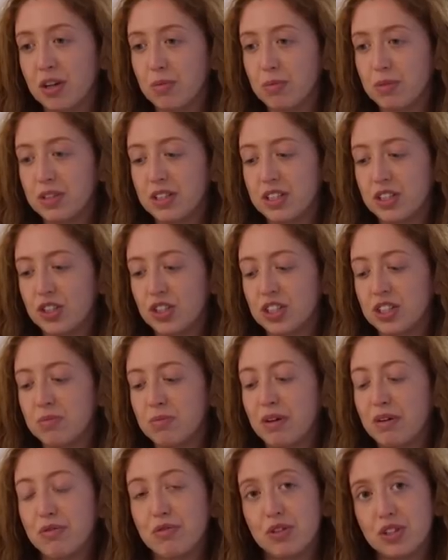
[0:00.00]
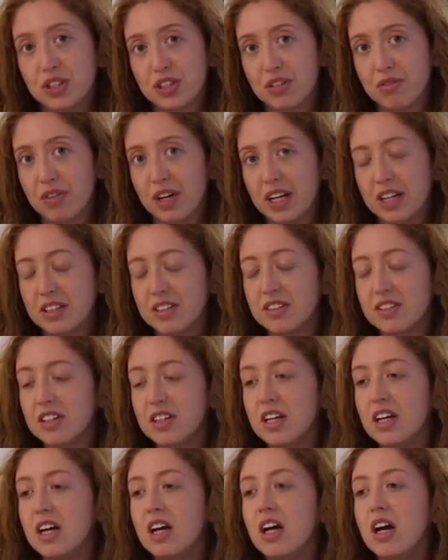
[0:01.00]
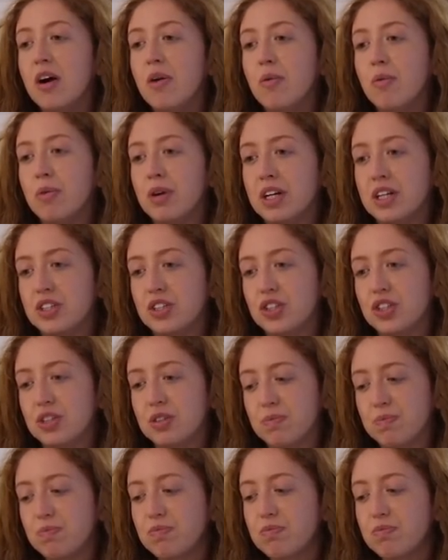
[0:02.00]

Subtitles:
competition, my first event, which